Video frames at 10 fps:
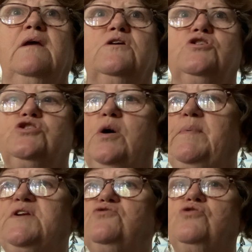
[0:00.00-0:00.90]

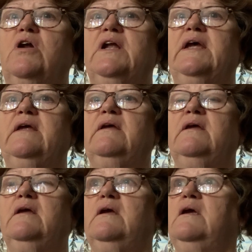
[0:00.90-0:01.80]
shopping trolley.
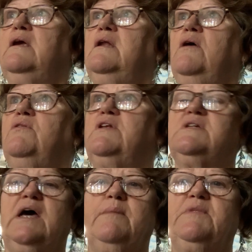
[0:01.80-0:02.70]
You know, the
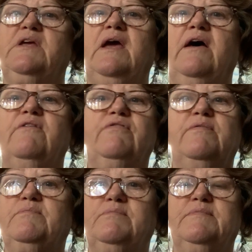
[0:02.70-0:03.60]
type that you have
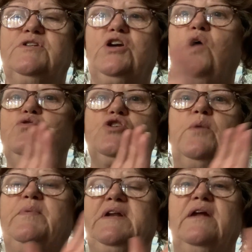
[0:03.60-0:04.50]
to go
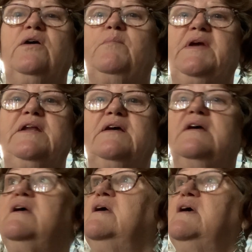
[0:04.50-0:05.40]
shopping. I don't mean a
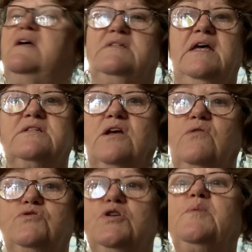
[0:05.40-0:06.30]

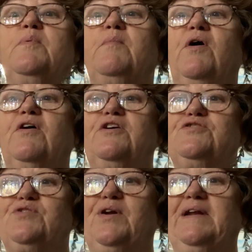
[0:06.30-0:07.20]
Tesco supermarket
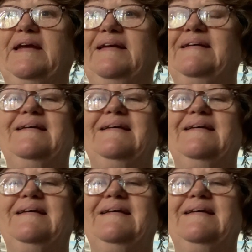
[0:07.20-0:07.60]
trolley.